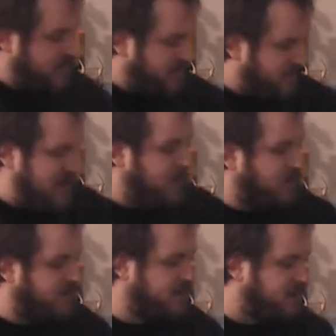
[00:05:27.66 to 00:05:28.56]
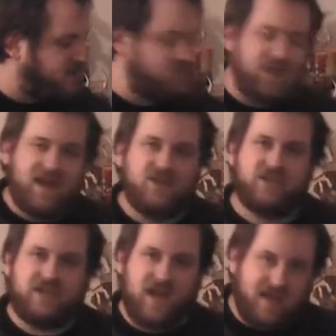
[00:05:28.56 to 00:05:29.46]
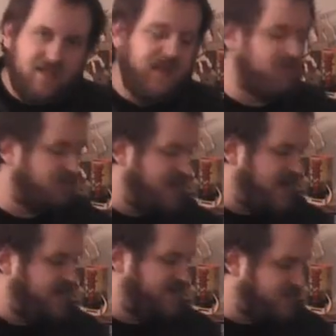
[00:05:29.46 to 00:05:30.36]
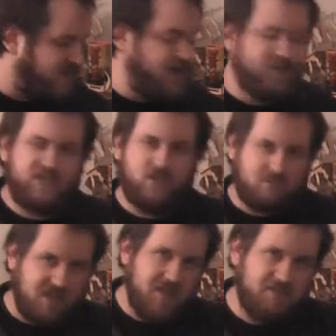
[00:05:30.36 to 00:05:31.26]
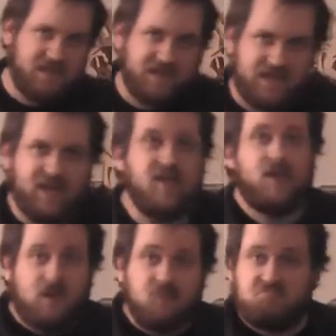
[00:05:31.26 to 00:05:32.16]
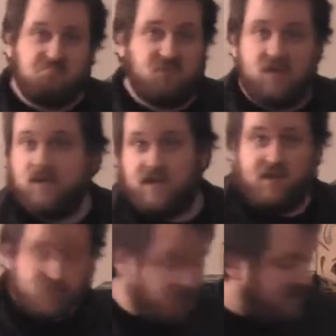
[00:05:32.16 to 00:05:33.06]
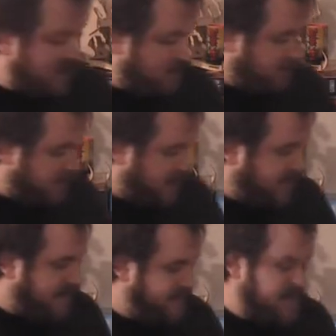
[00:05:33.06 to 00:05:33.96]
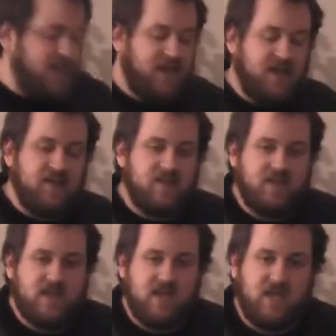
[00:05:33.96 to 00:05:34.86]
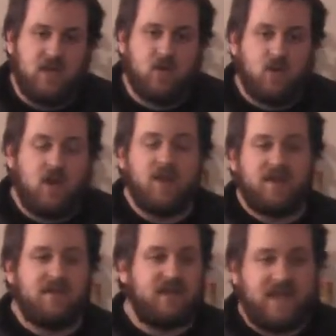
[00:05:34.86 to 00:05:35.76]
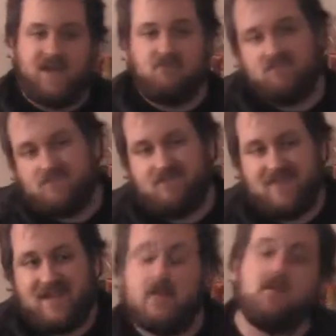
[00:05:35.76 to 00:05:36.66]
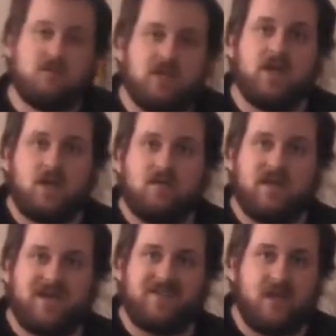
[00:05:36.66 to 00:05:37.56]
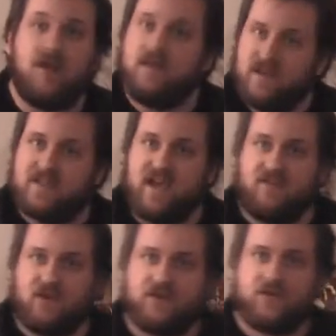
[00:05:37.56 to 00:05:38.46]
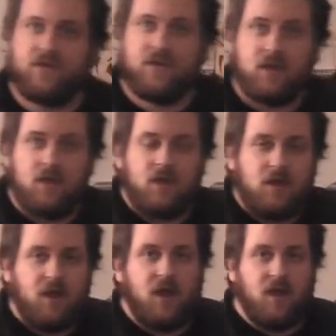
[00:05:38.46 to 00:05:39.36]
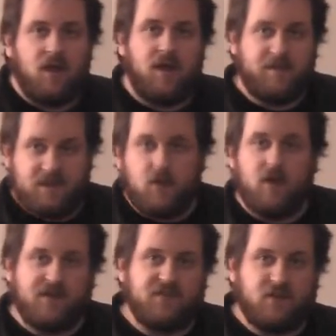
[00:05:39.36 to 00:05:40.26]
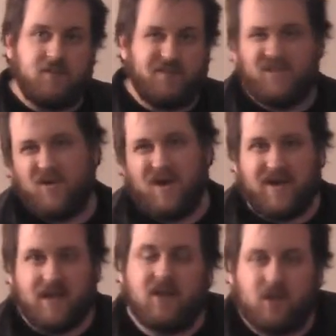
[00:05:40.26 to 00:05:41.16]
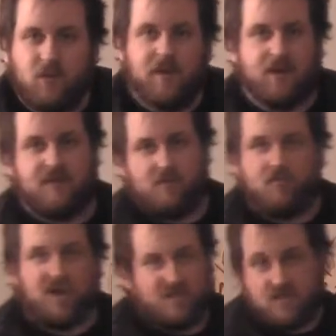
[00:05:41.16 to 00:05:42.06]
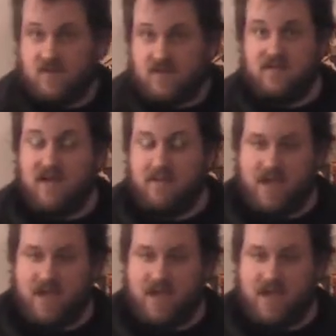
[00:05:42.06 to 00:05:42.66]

Going back over those, strategy, I like the reactive strategy. Replayability, it is replayable, and I like that. And the quality of the game, like I said, it's average. The quality is good, but the quantity, what you're getting for the price is not